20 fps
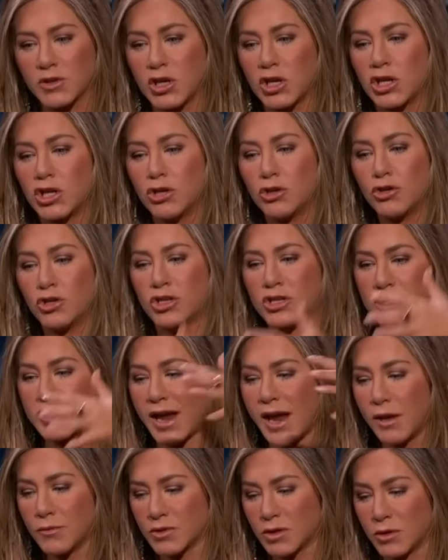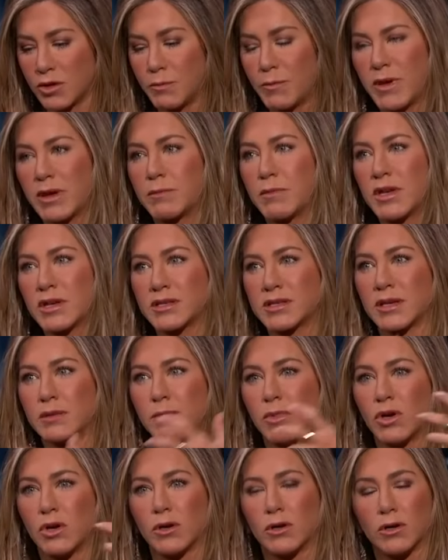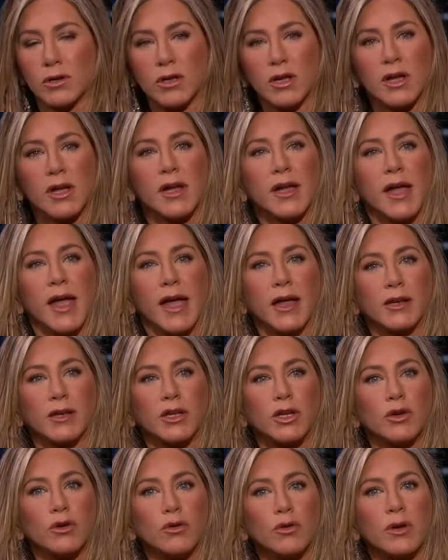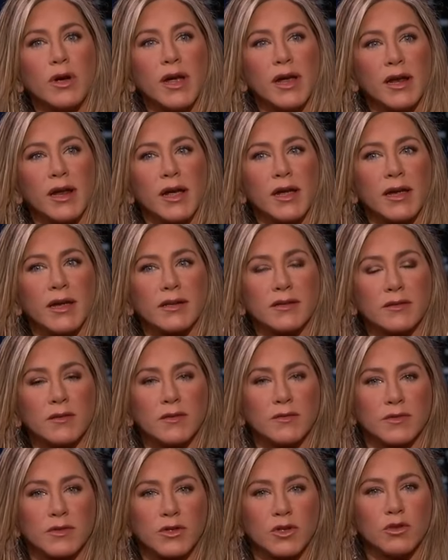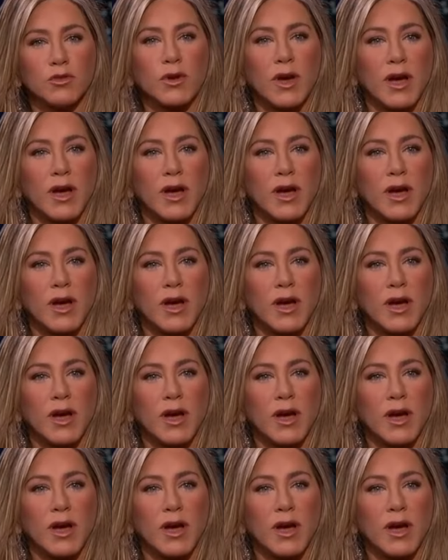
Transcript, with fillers: Even Jennifer Aniston confessed her obsession with the Oura Ring's detailed